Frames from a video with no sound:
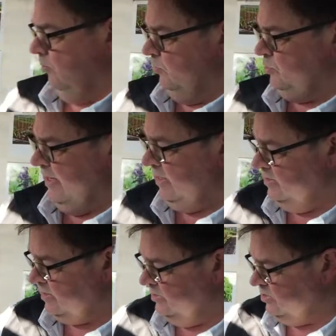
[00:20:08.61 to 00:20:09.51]
We take
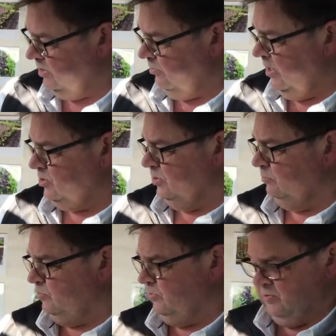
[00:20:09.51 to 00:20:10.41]
into consideration
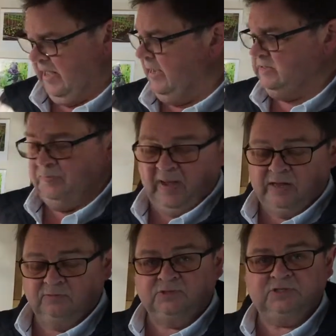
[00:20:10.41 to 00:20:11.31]
the
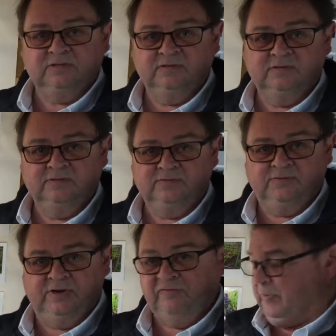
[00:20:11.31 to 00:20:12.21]
£80
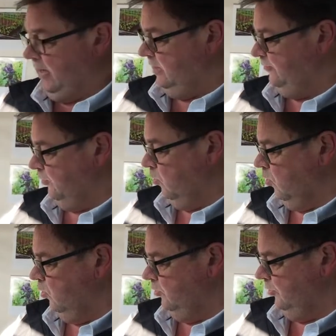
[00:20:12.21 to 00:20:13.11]
that I've paid
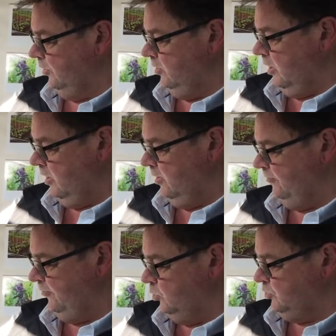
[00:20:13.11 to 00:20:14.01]
for 4
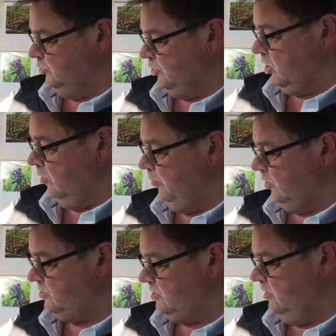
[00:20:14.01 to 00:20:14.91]
tonnes of
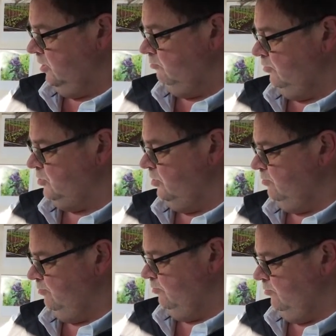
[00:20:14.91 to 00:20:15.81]
compost.
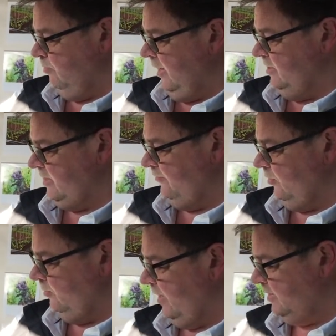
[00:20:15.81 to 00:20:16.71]
Minus that
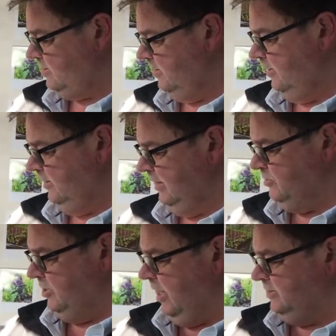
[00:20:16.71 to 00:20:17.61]
from that, leaves
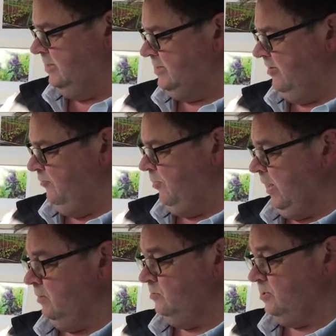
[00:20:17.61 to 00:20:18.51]
you
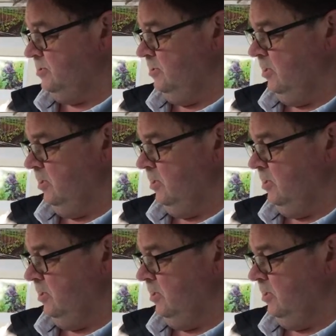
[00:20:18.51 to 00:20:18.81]
£97.